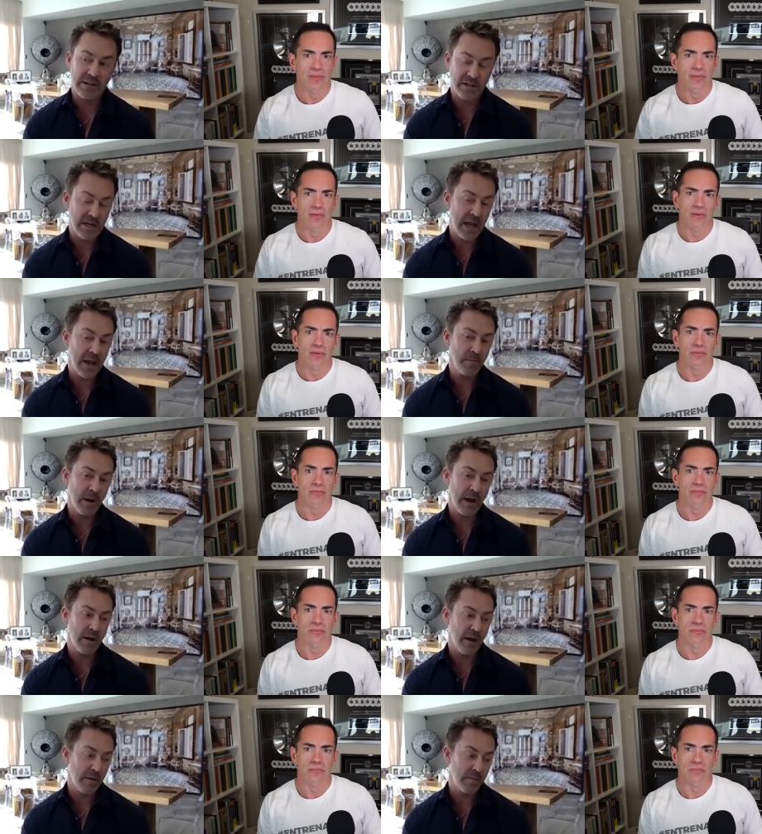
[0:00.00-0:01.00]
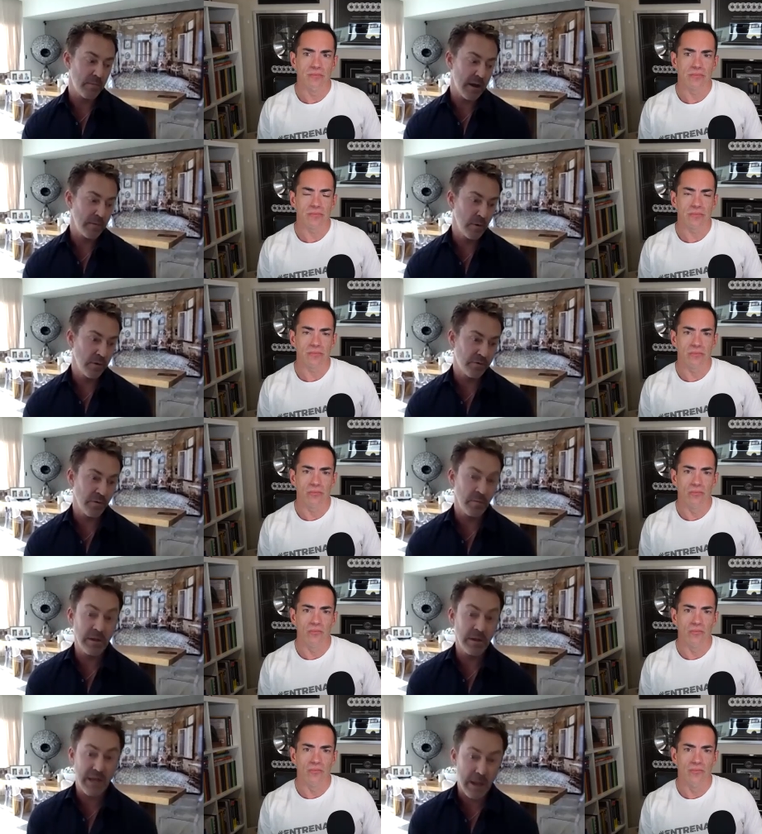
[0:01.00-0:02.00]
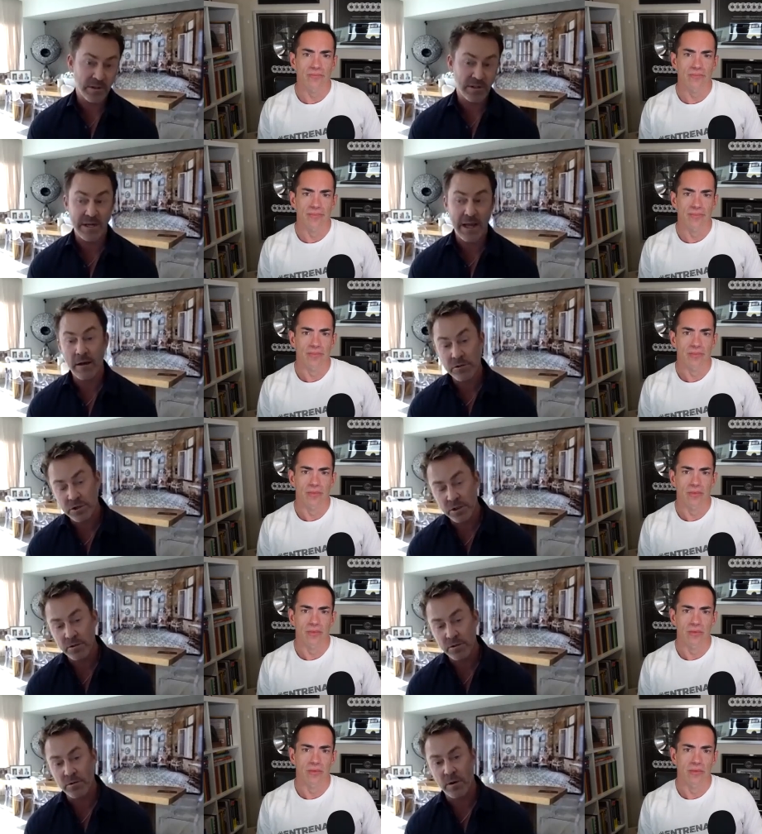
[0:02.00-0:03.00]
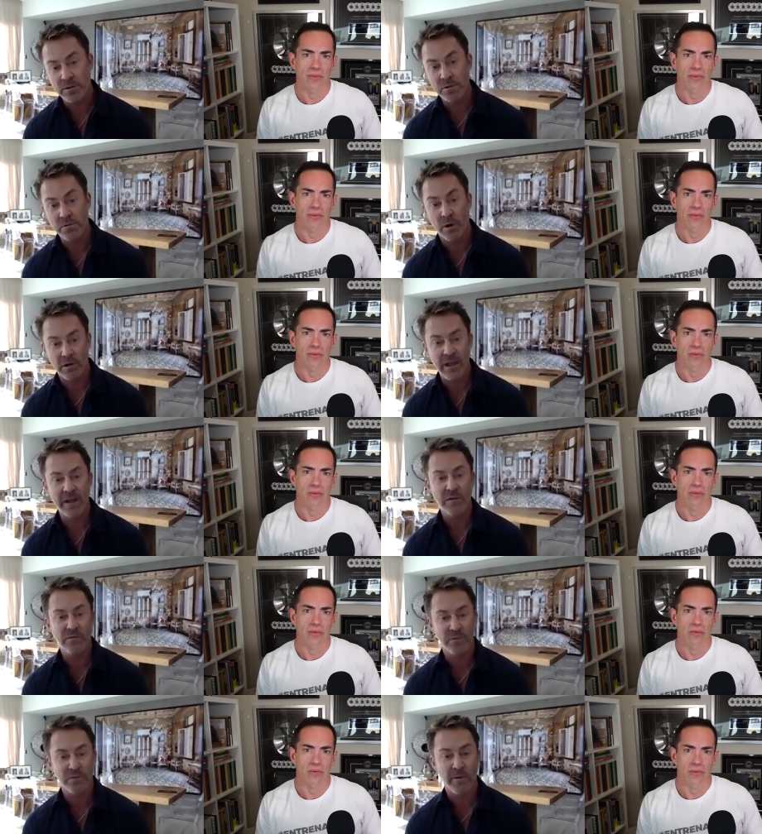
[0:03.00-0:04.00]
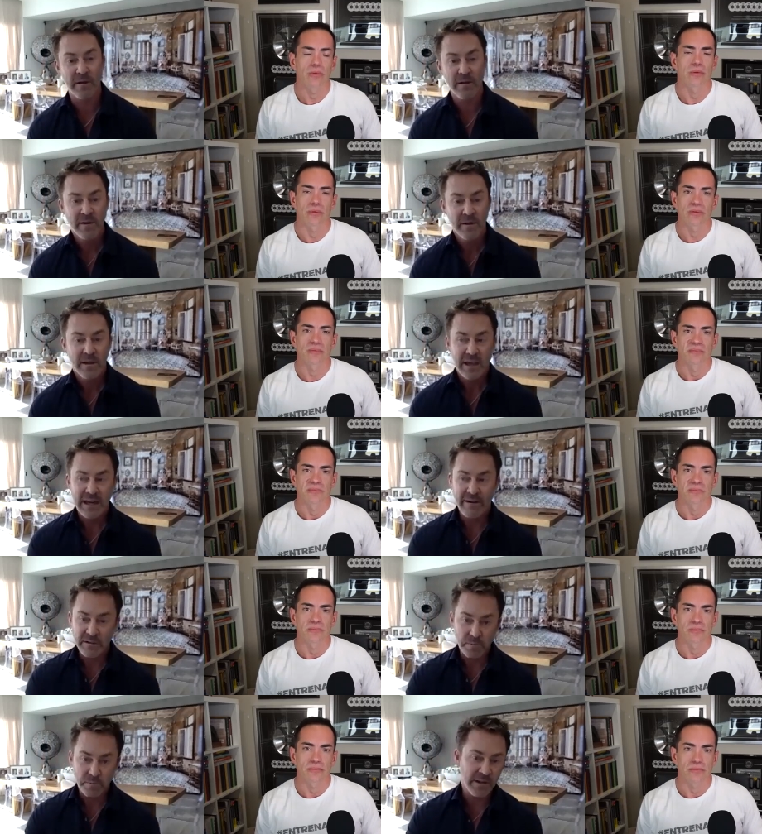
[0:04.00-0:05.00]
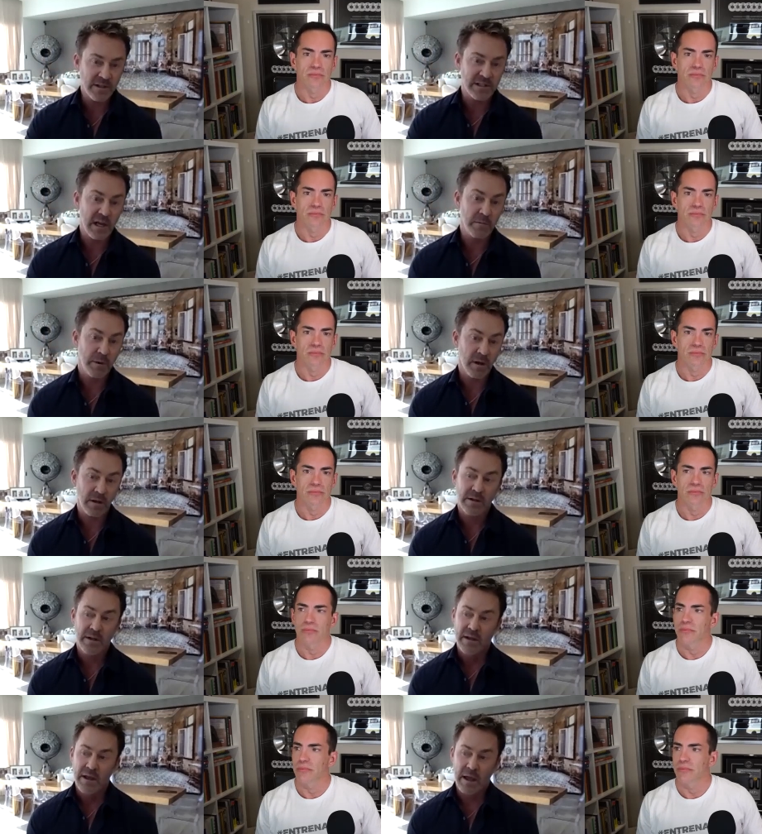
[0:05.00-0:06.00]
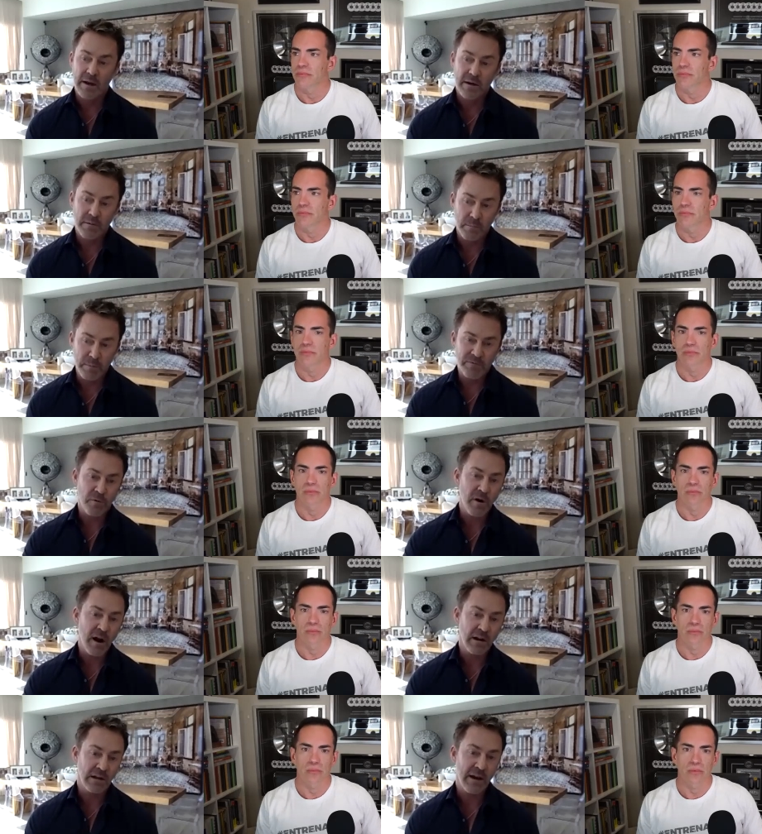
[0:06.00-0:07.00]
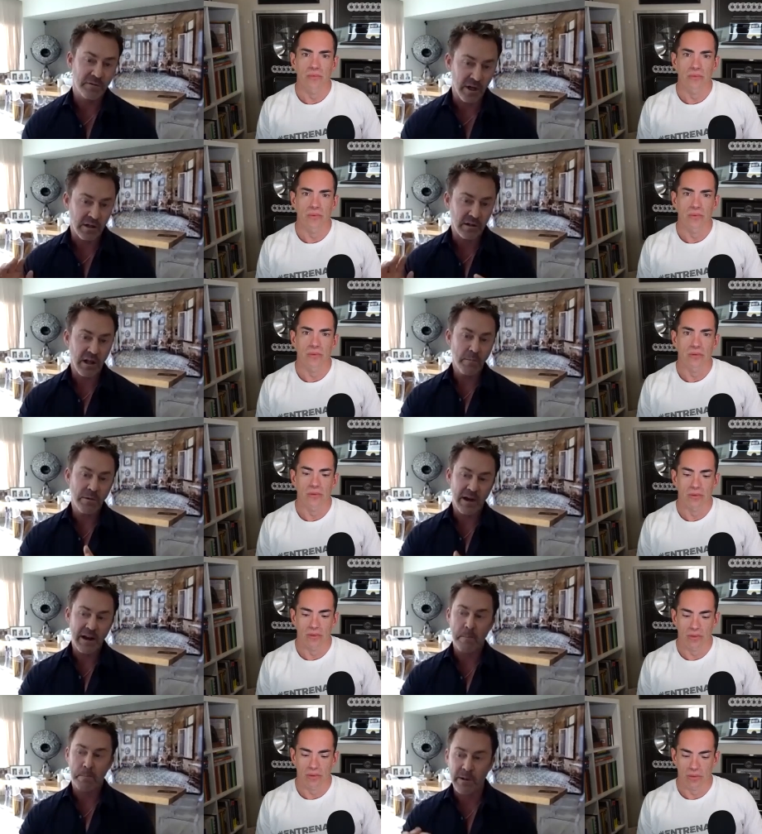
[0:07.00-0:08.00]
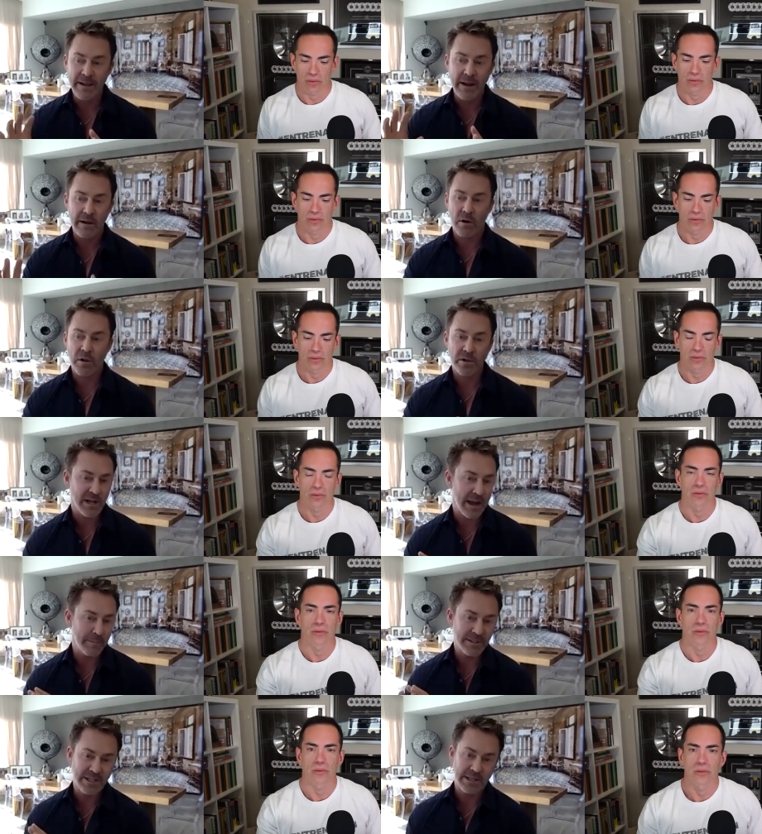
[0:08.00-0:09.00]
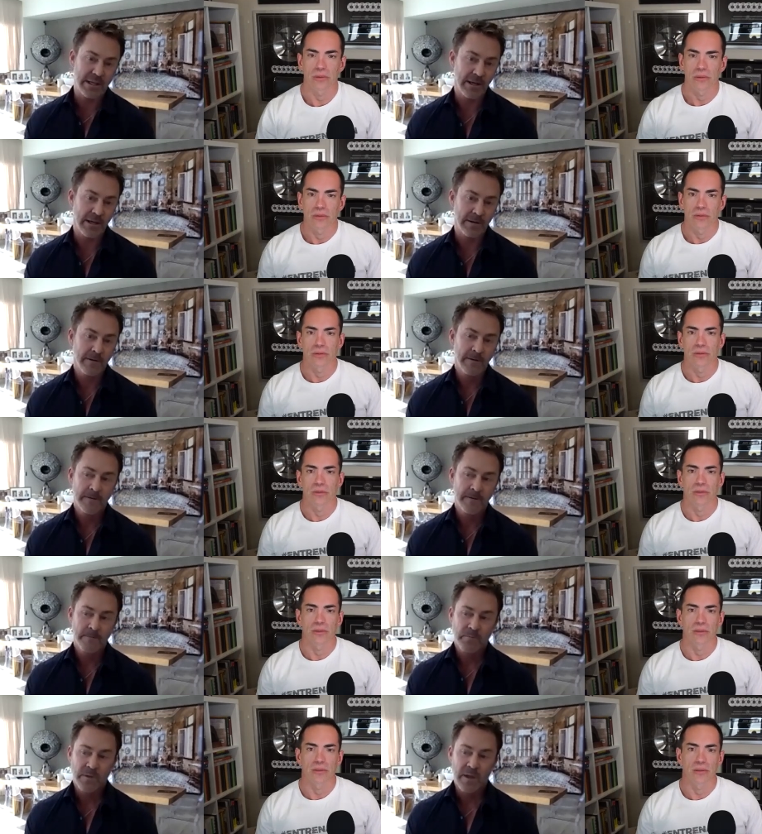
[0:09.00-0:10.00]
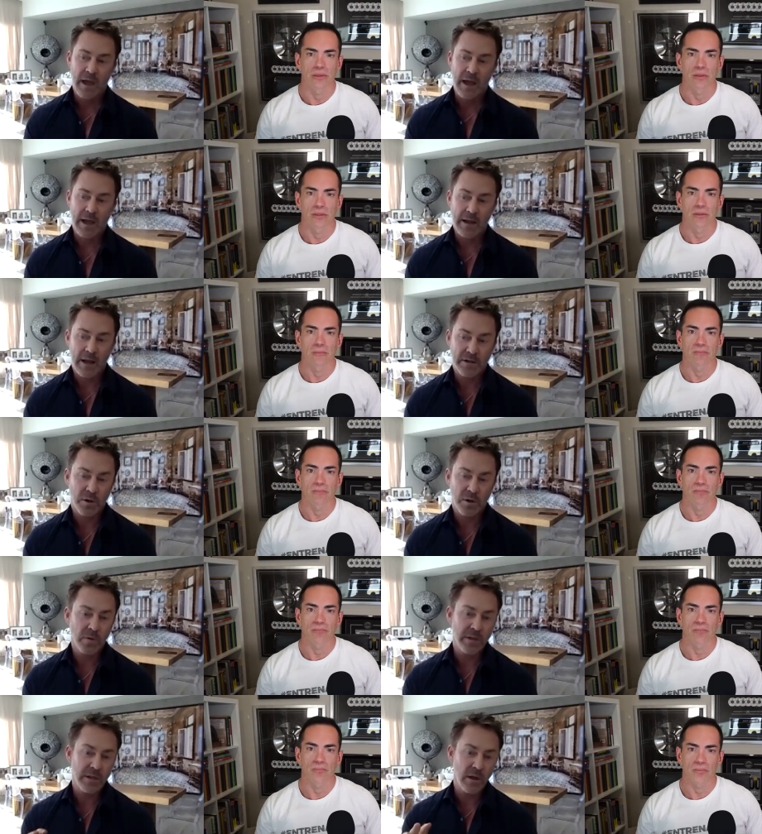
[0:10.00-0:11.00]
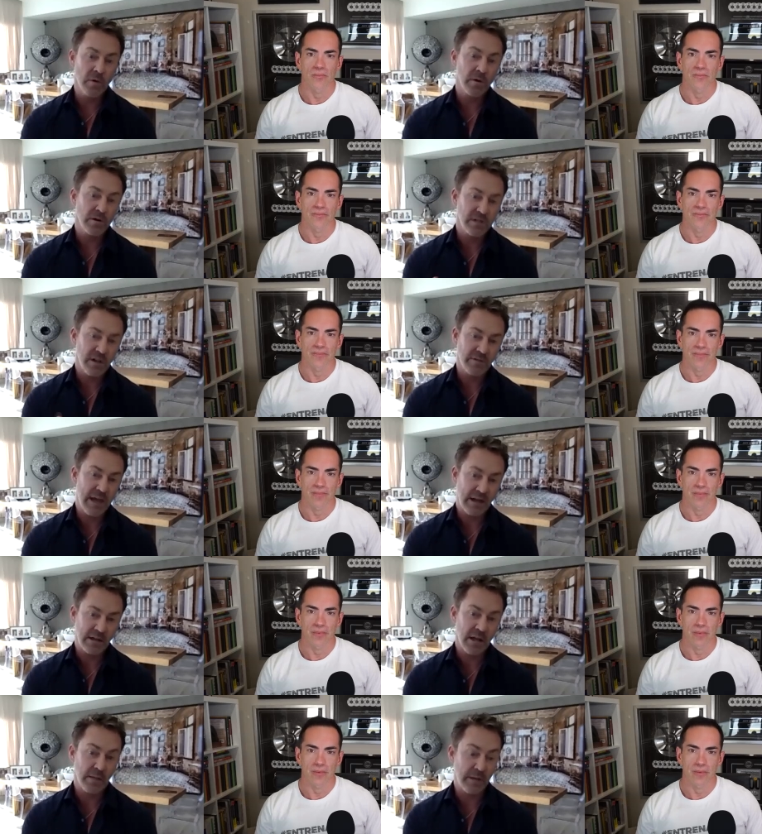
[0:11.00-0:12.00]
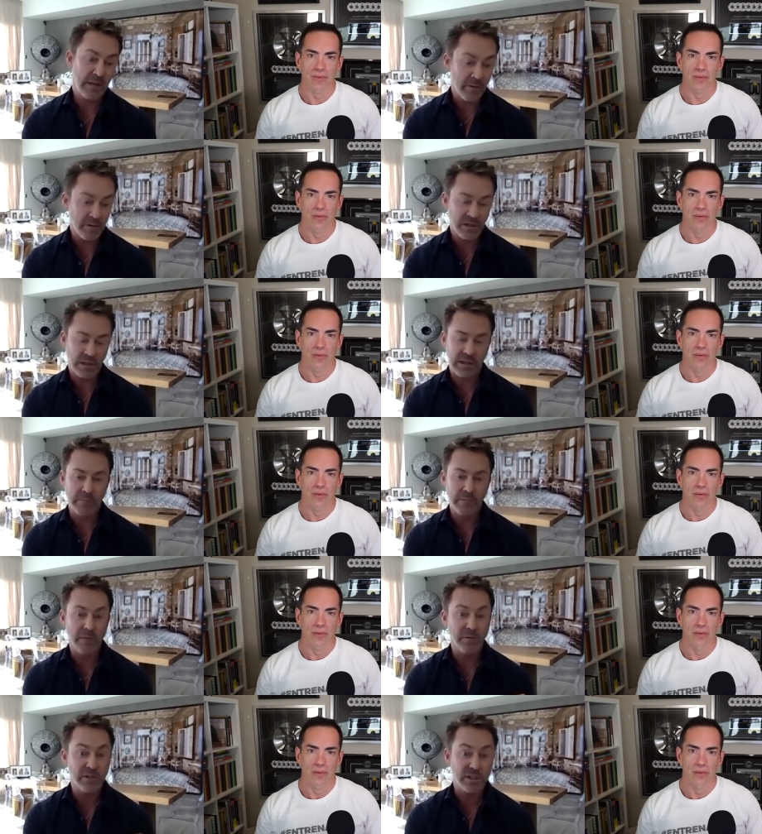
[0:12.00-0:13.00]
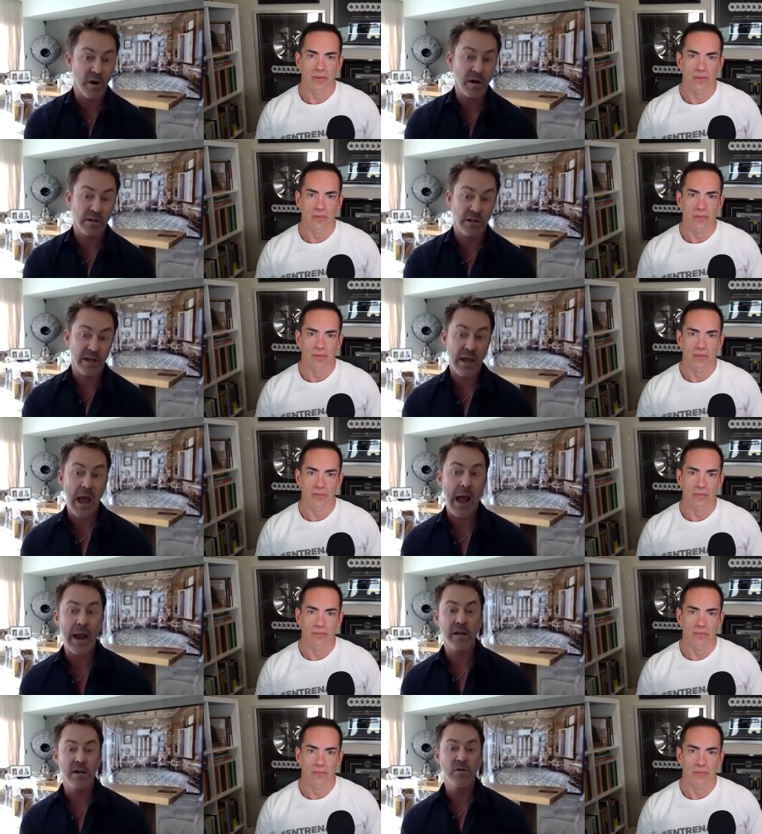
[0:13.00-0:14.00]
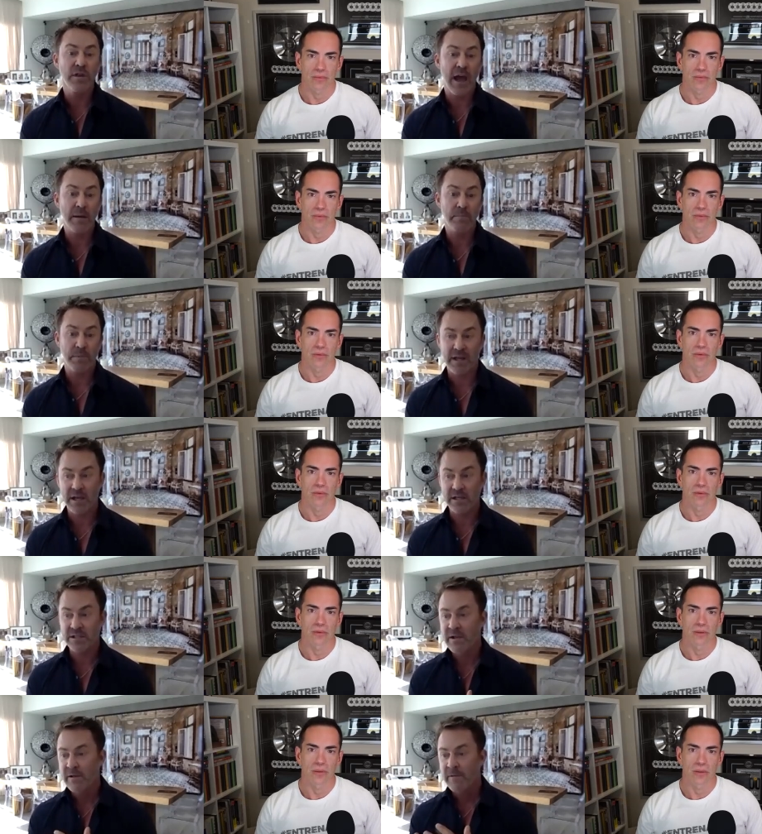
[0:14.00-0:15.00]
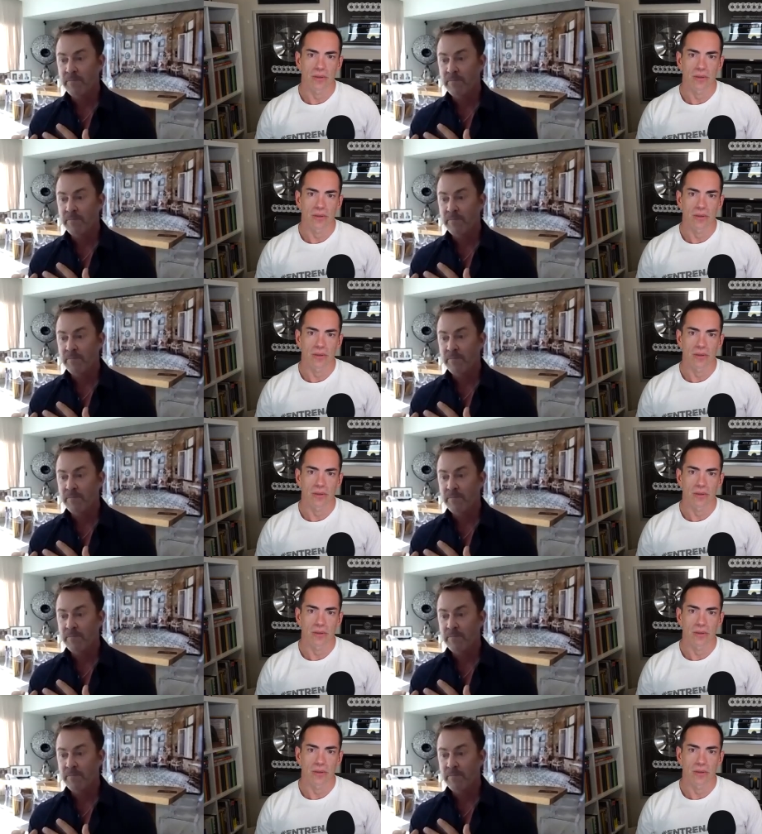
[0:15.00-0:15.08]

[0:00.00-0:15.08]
Speaker 1: at the time I, I, I, moved from Minneapolis down to to Orlando, Florida, and I was playing the Sun Belt. And before I left, the club that I played at all the time as a kid, I, I told the owners of that club, and that was a club that was struggling. I knew that because